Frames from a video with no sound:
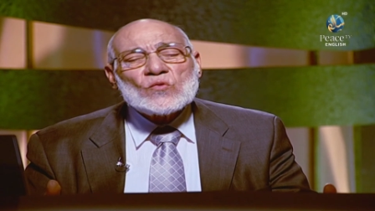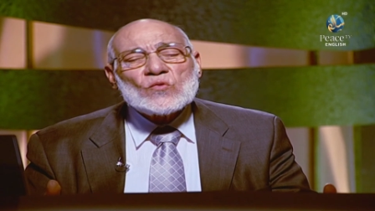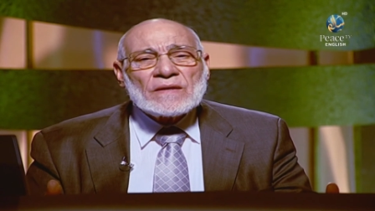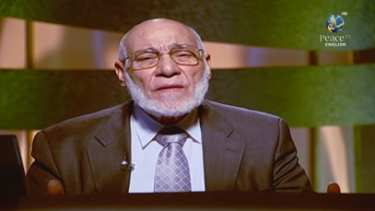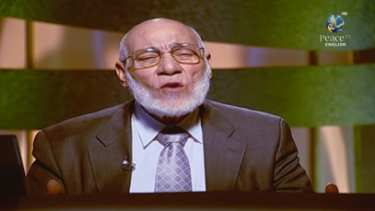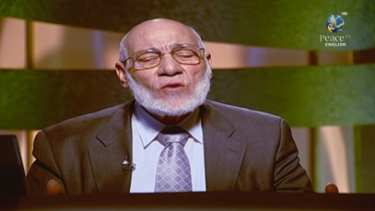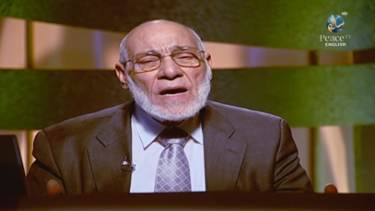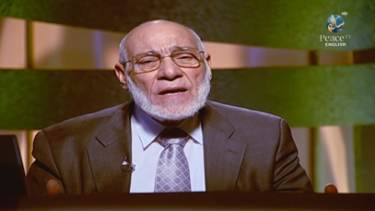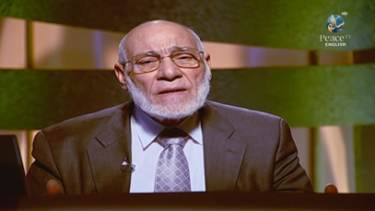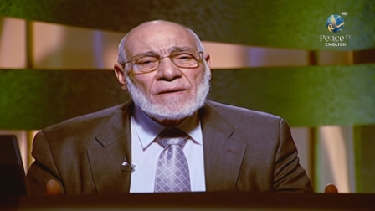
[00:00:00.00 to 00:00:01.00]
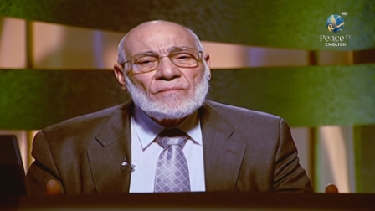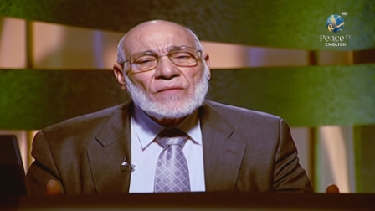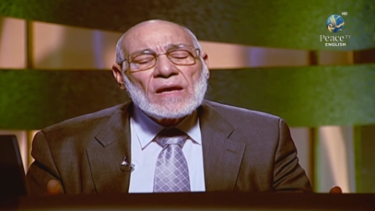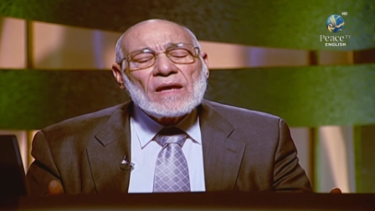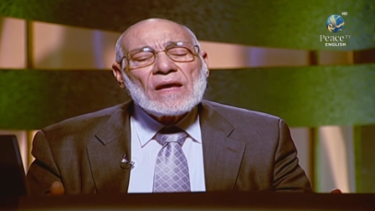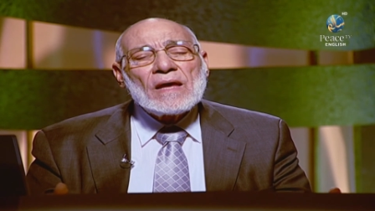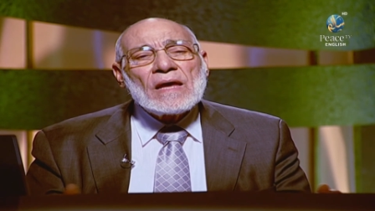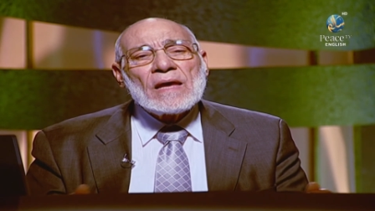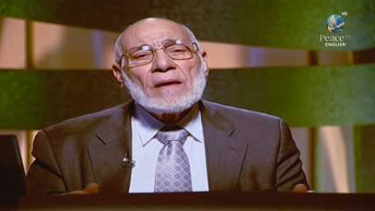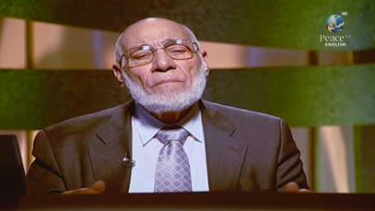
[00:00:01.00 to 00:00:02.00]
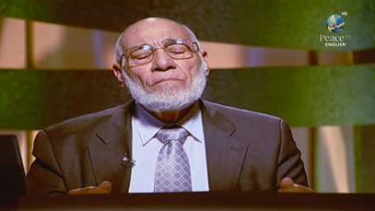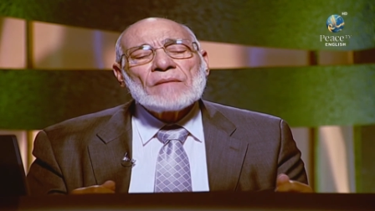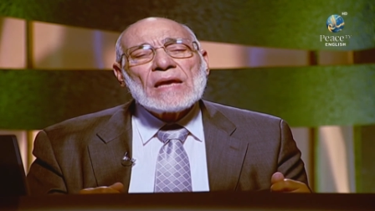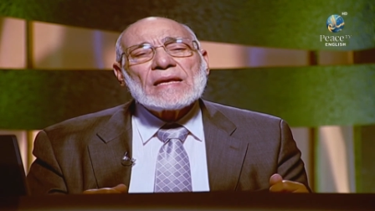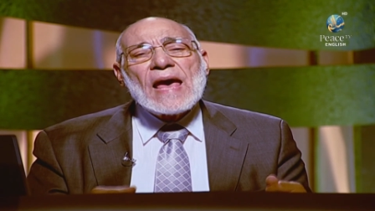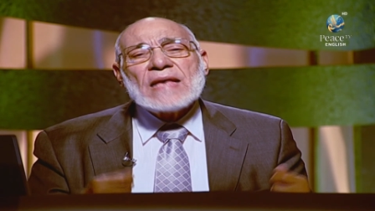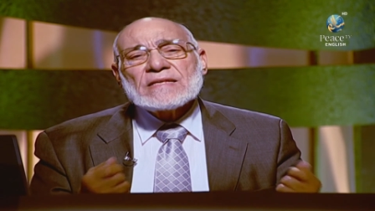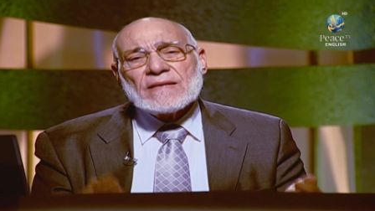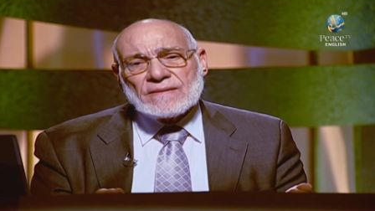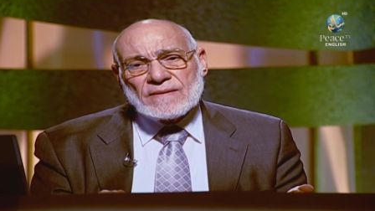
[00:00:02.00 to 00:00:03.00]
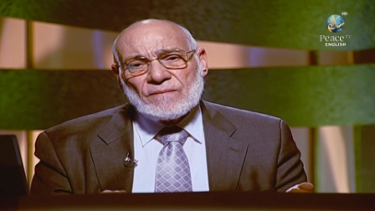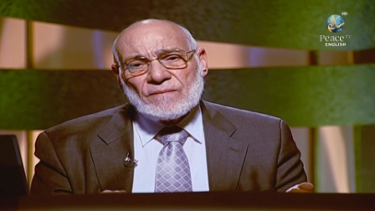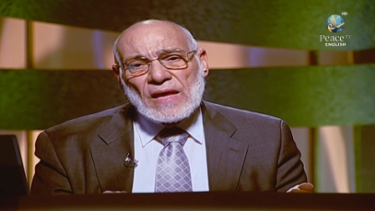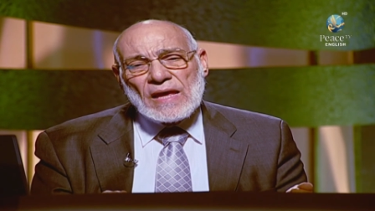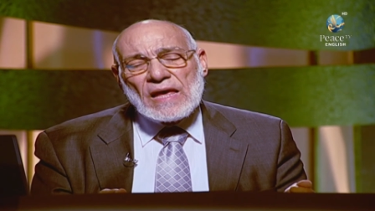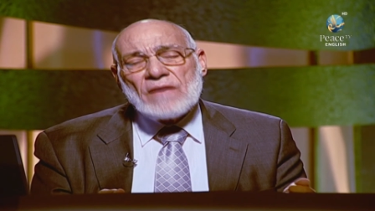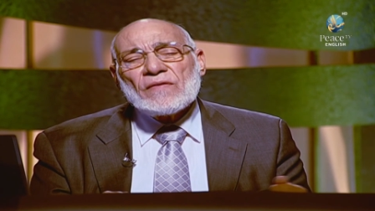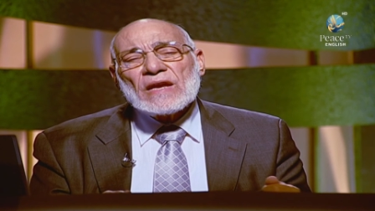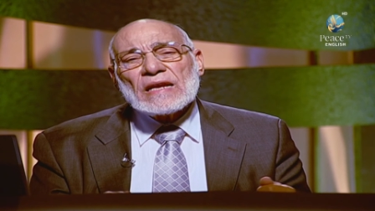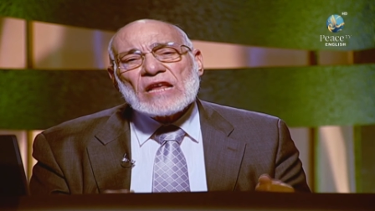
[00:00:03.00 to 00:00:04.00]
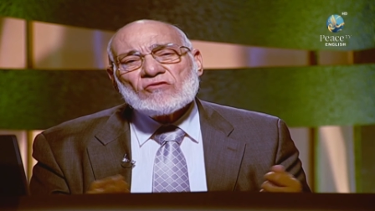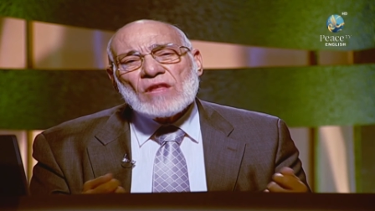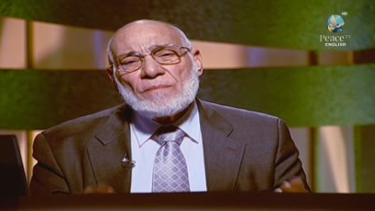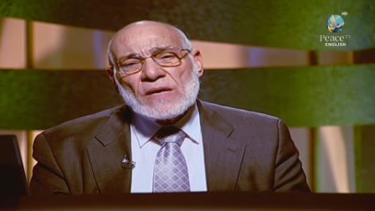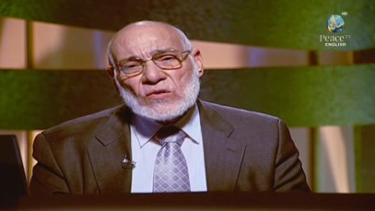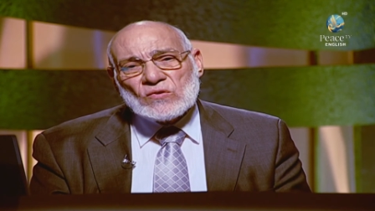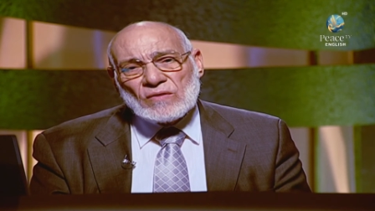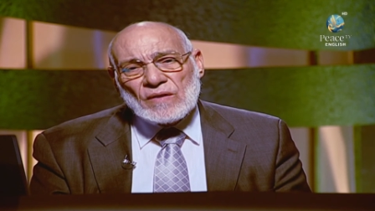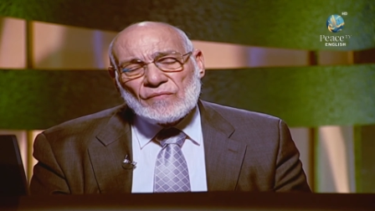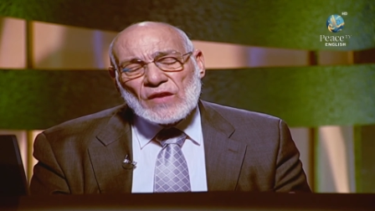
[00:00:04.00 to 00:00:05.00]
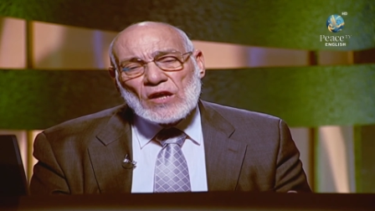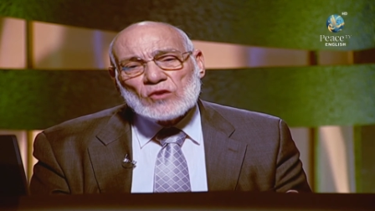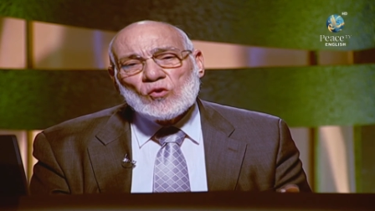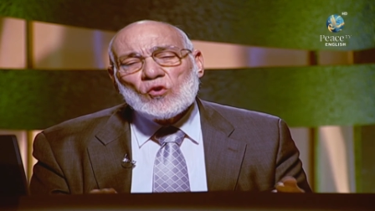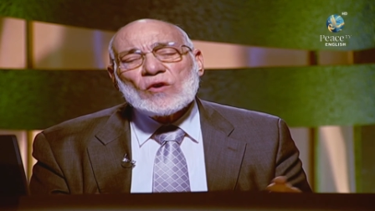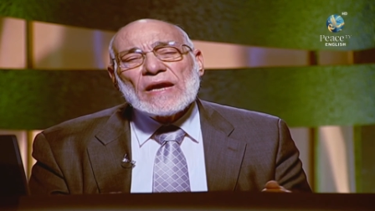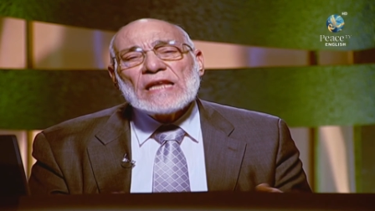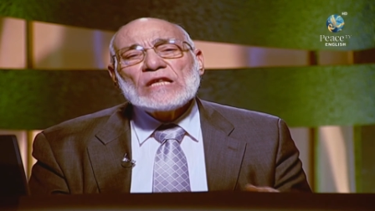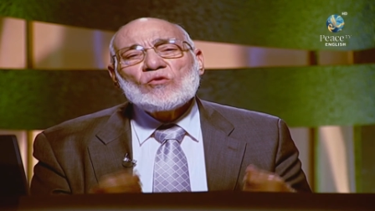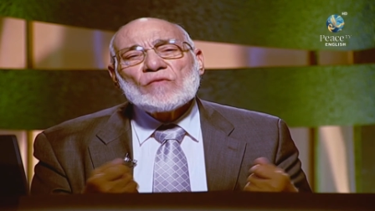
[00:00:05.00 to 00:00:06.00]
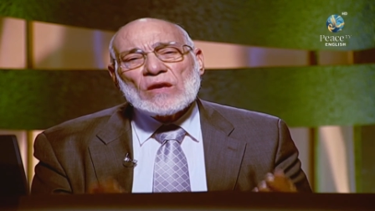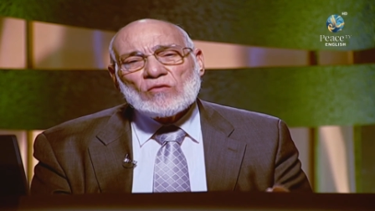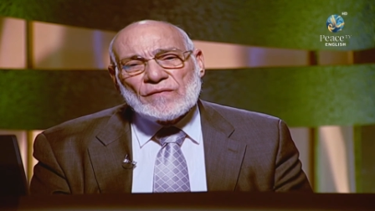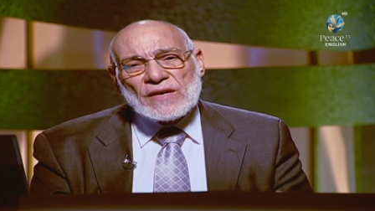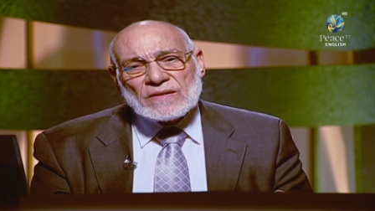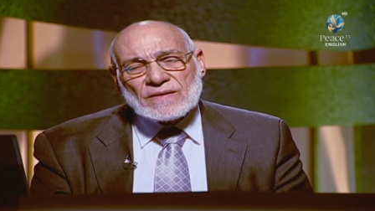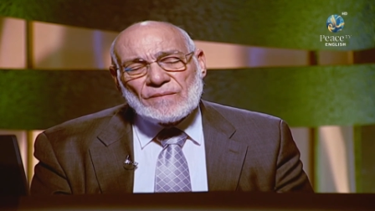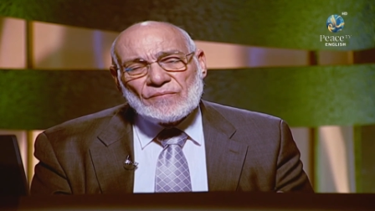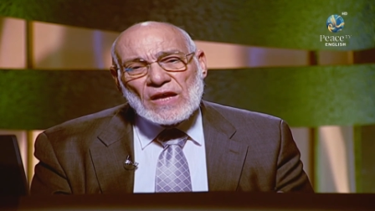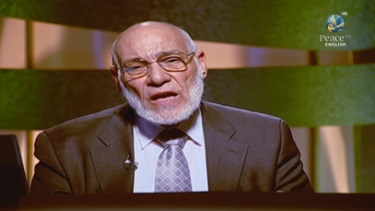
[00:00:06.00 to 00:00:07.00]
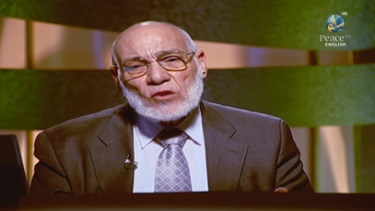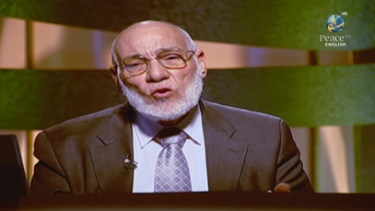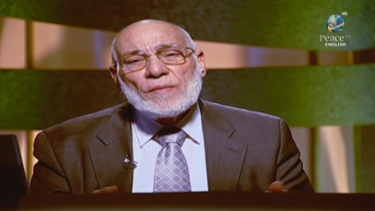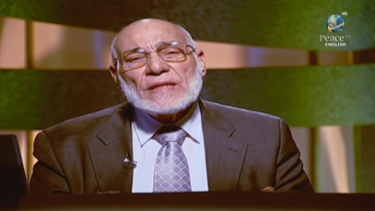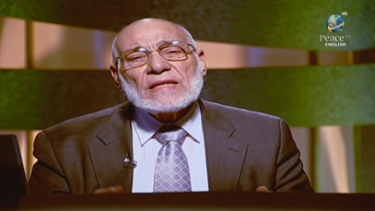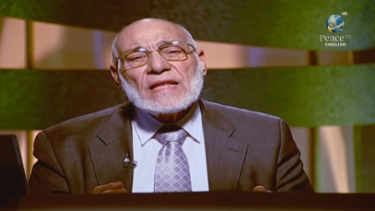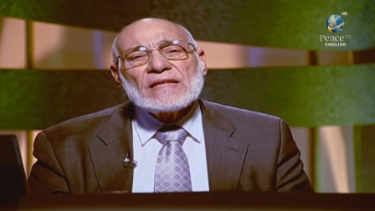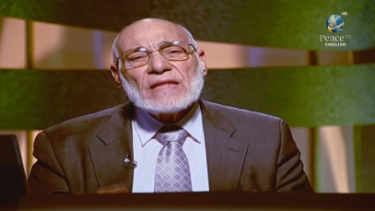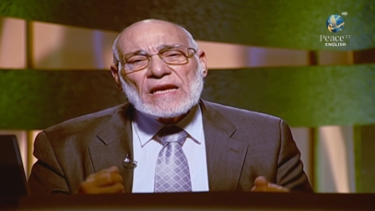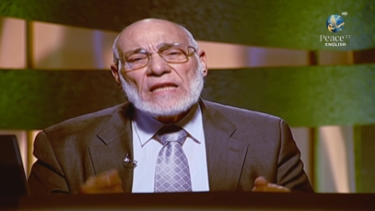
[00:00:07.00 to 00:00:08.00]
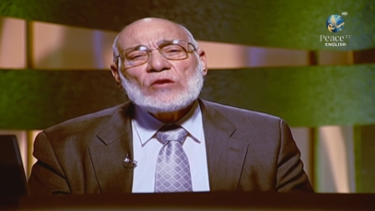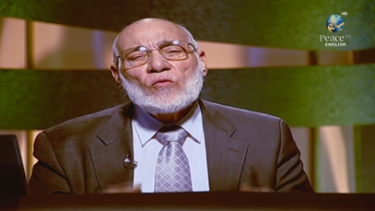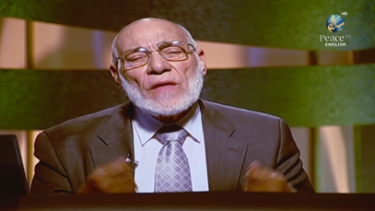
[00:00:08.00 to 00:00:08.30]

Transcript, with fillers: why the Quran uh, enhances every rational person to look into the universe, to meditate into the